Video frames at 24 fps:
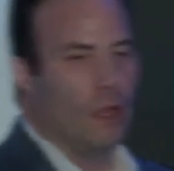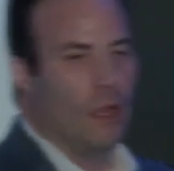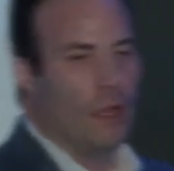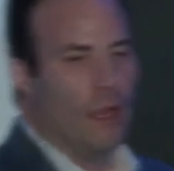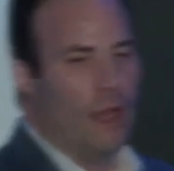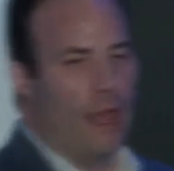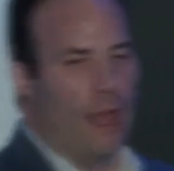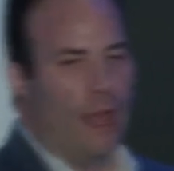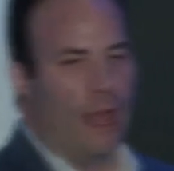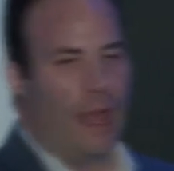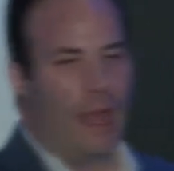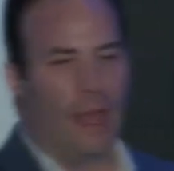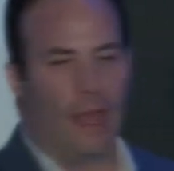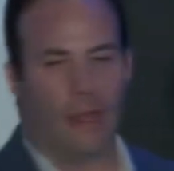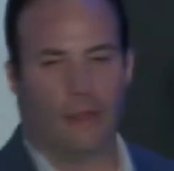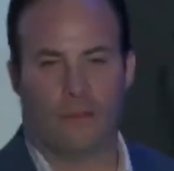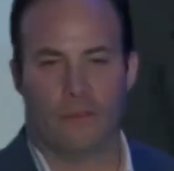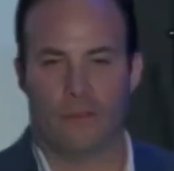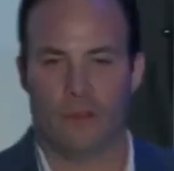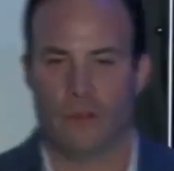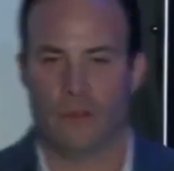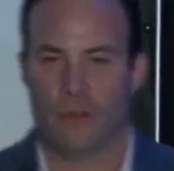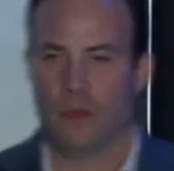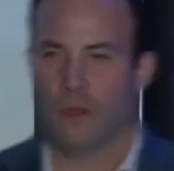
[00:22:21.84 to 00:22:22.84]

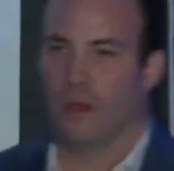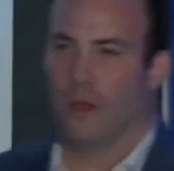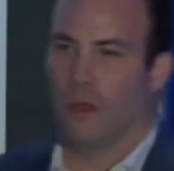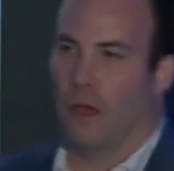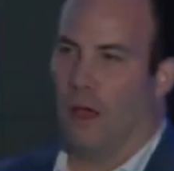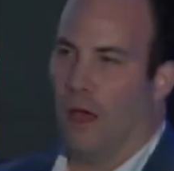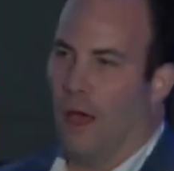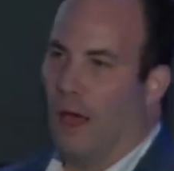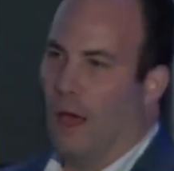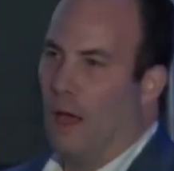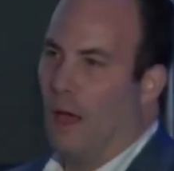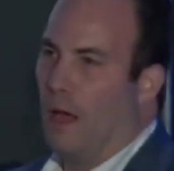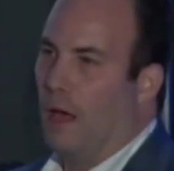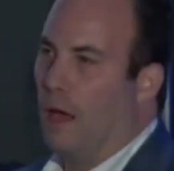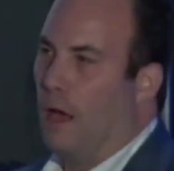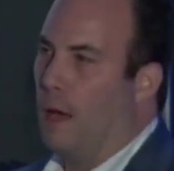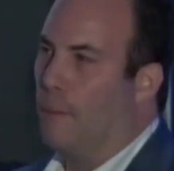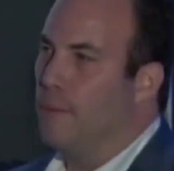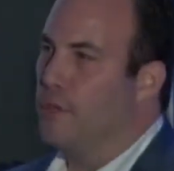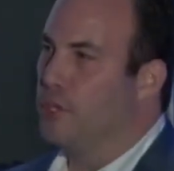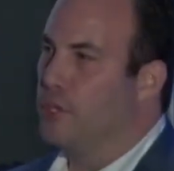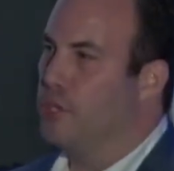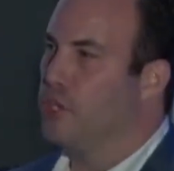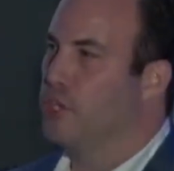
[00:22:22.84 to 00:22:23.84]
and a
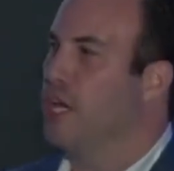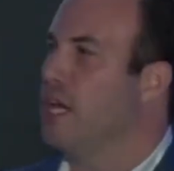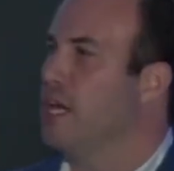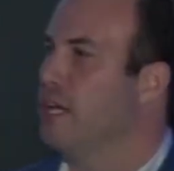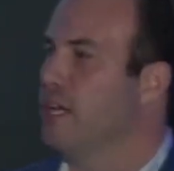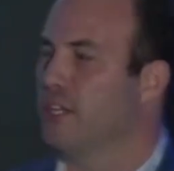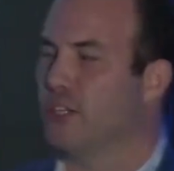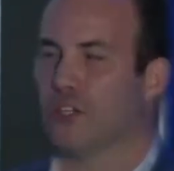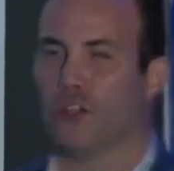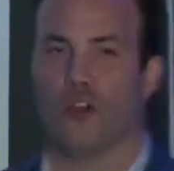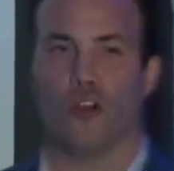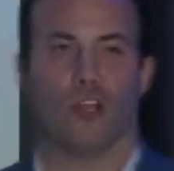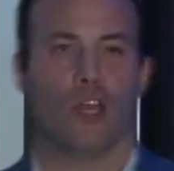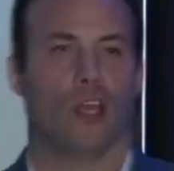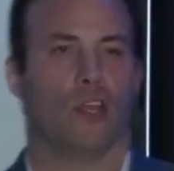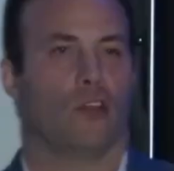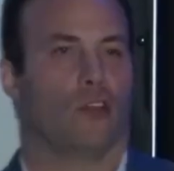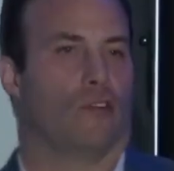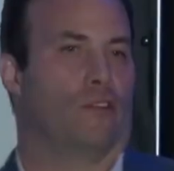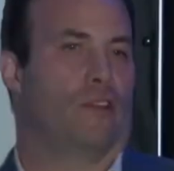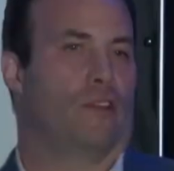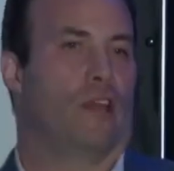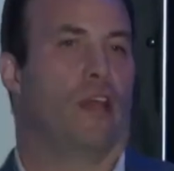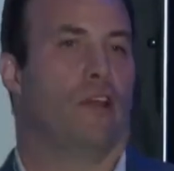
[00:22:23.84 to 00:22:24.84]
machine is cooking
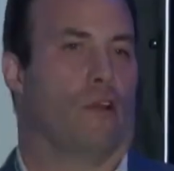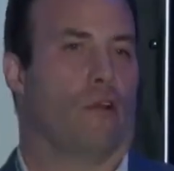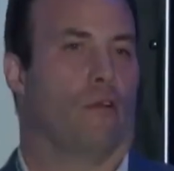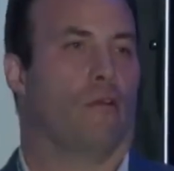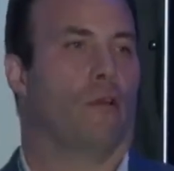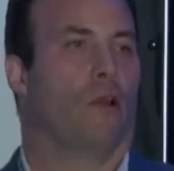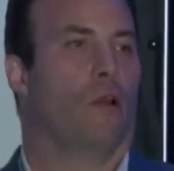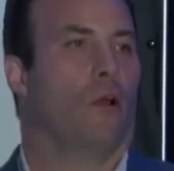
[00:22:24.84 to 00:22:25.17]
your dinner,